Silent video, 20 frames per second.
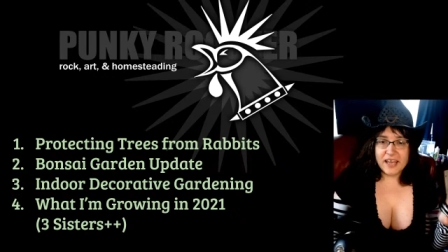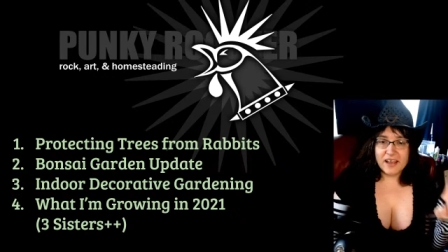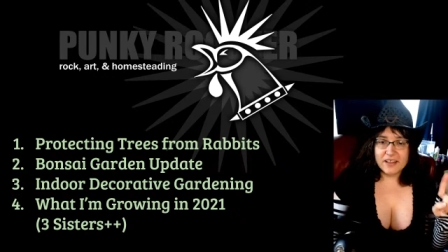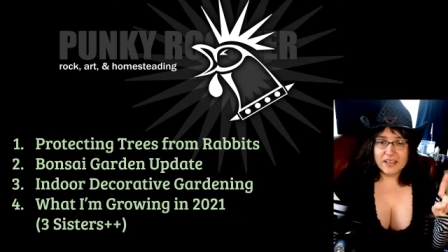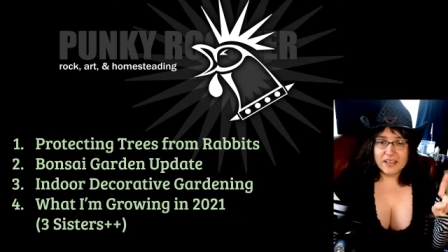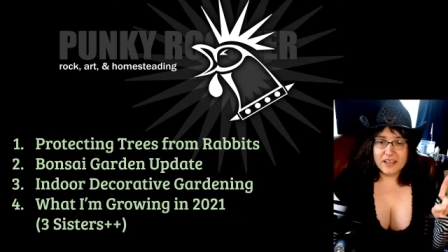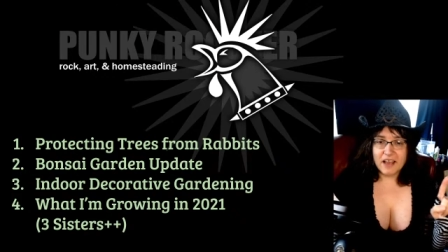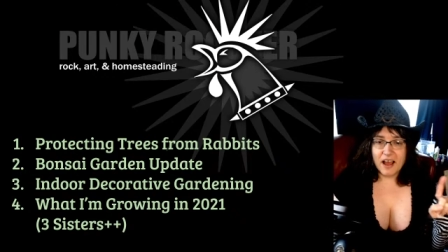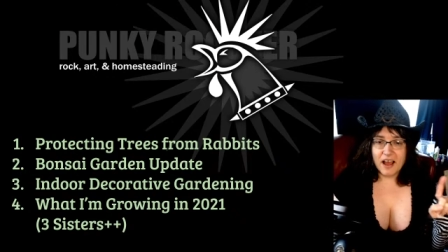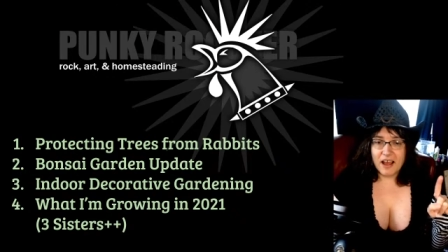on
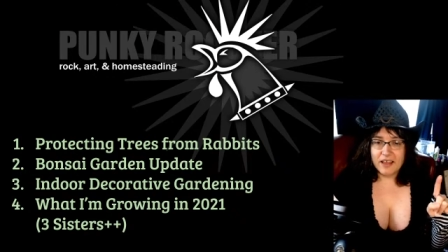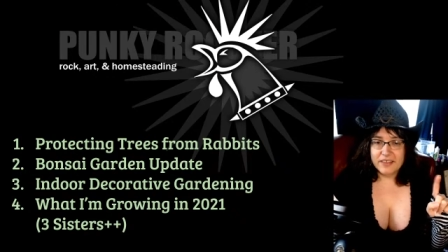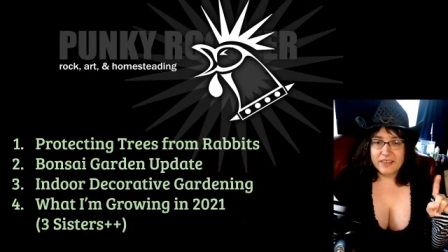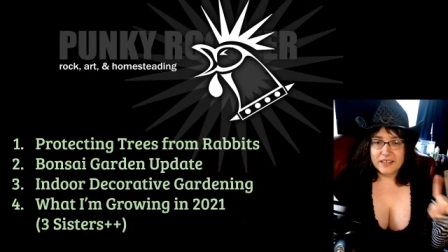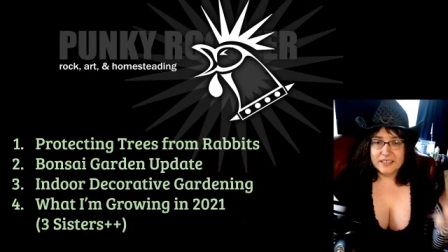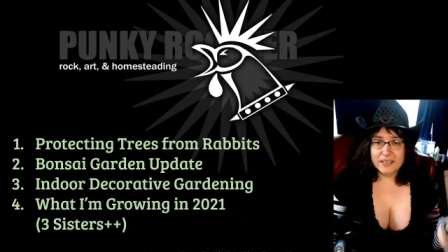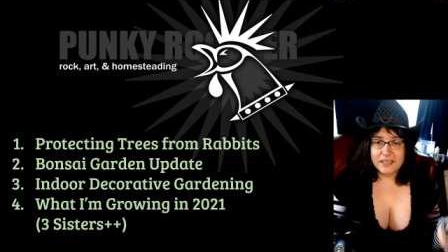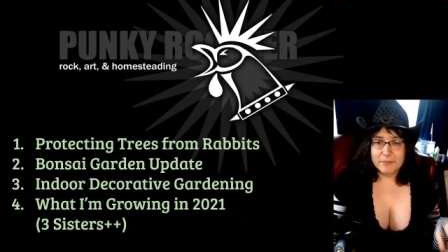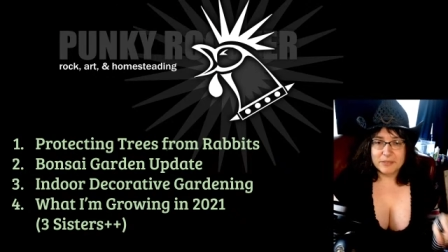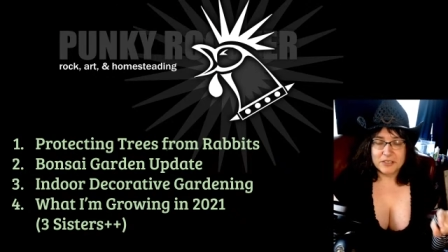the, uh,
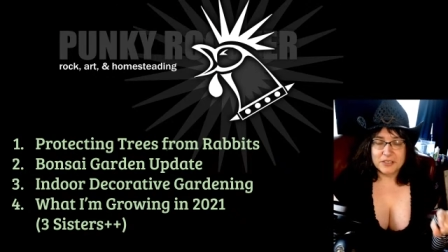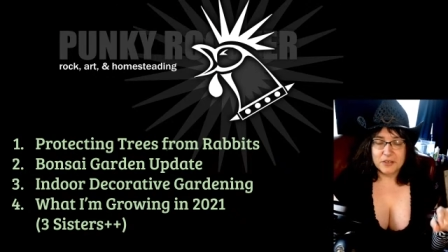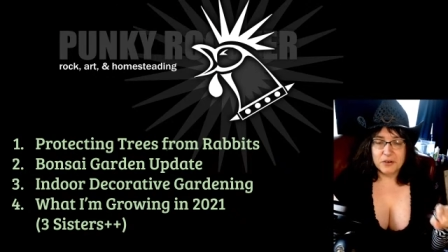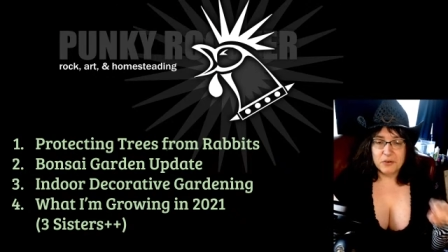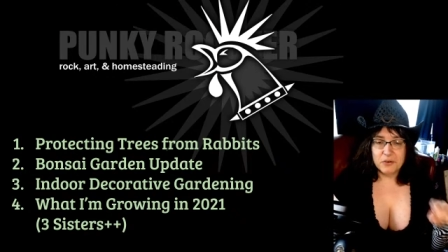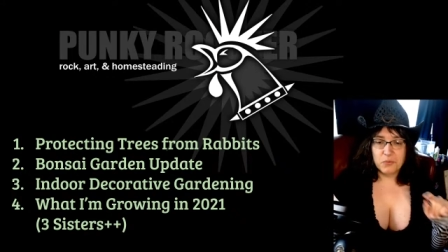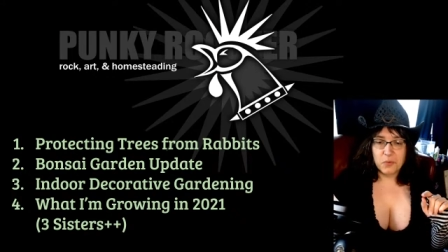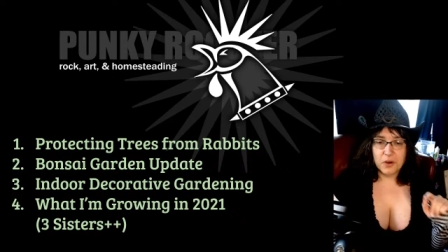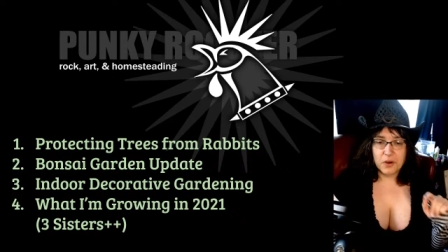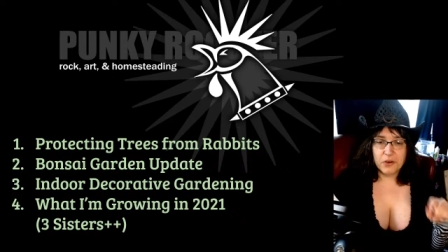this
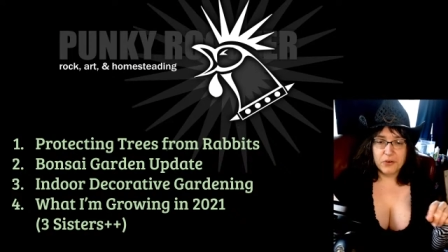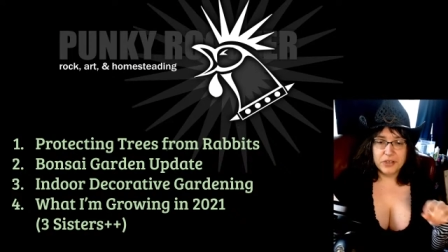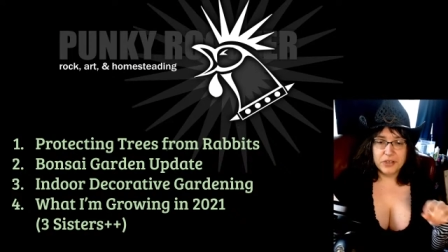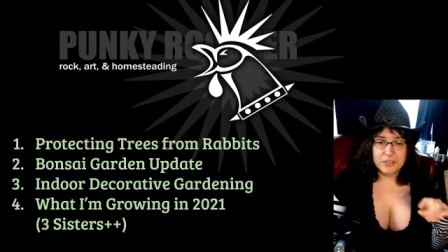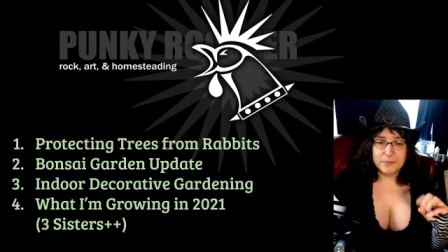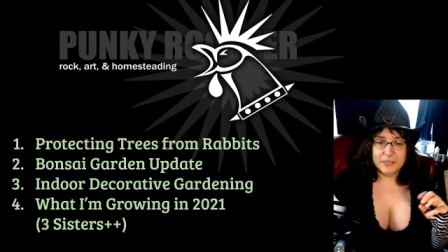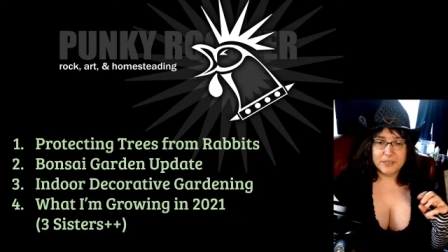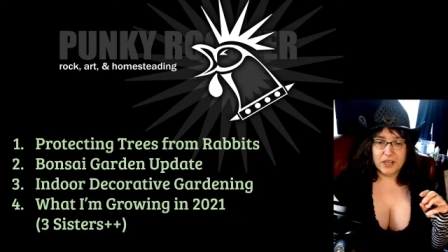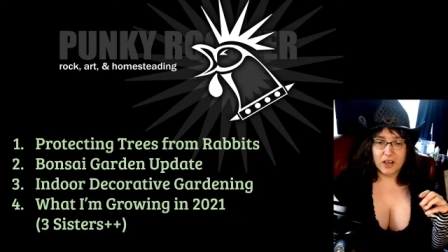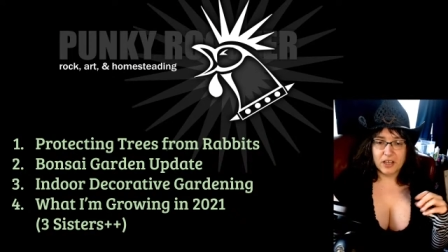episode we're going
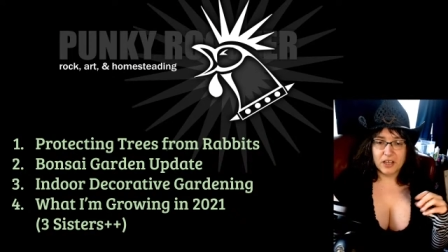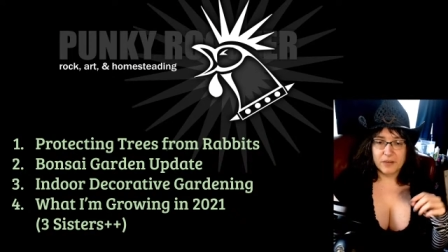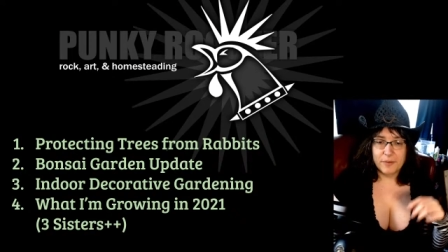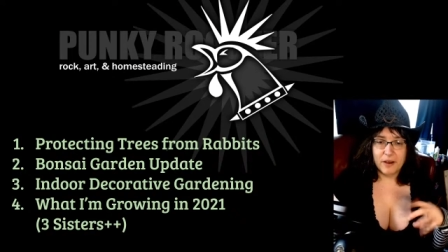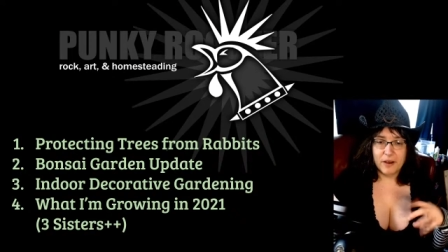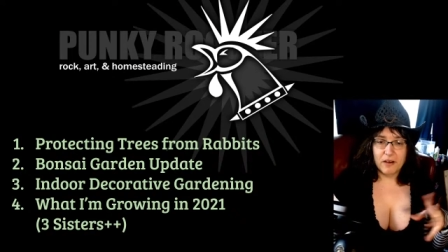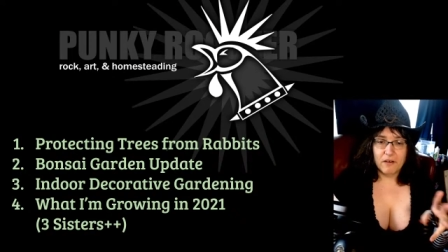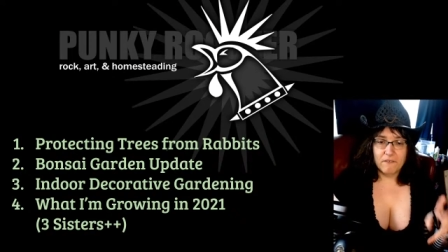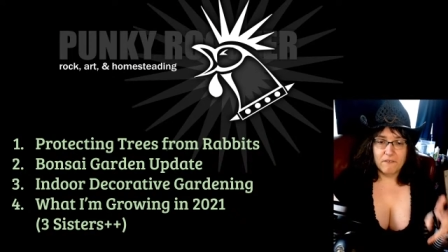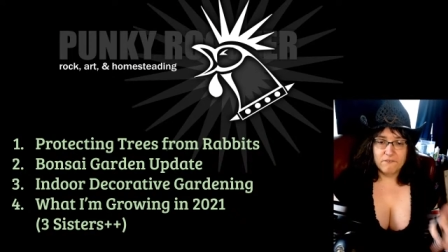to be talking
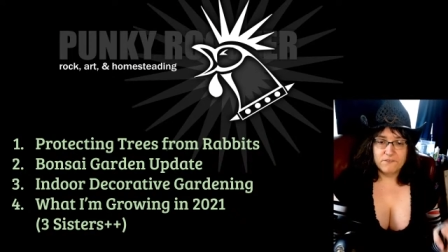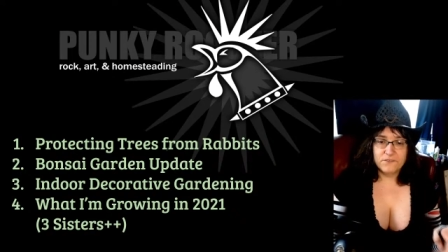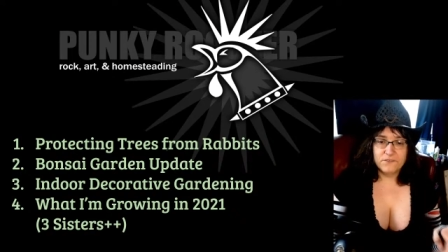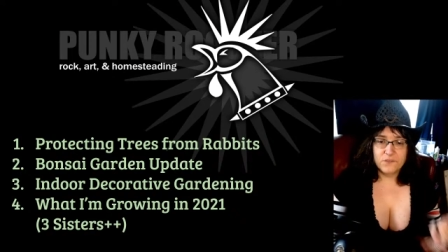about